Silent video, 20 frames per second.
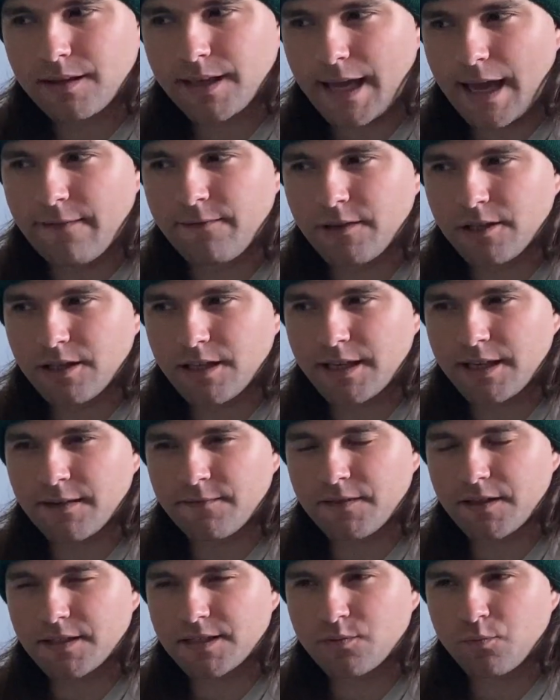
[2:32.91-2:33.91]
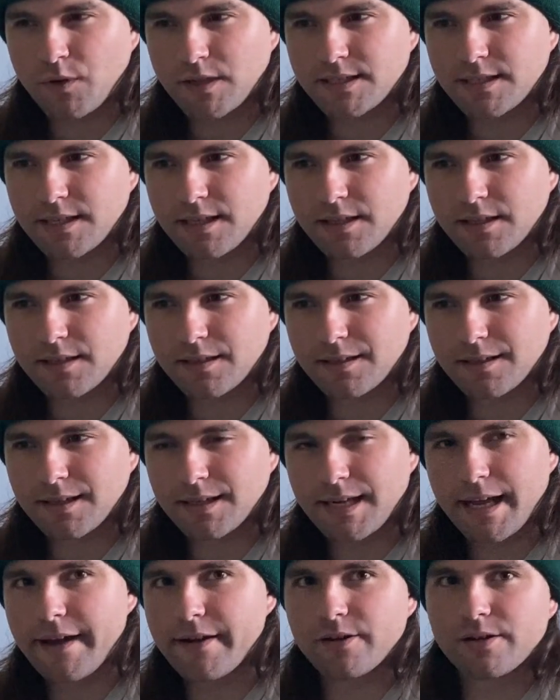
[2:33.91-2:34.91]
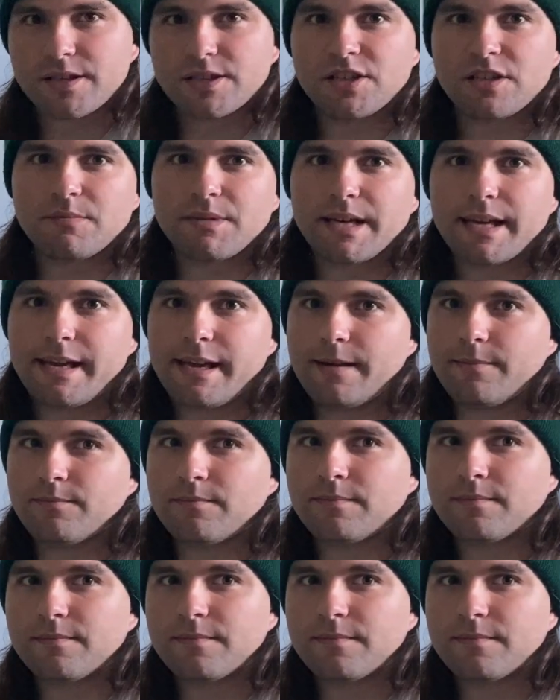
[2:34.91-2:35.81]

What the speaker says: Like, I feel like if this wasn't a Hideo Kojima game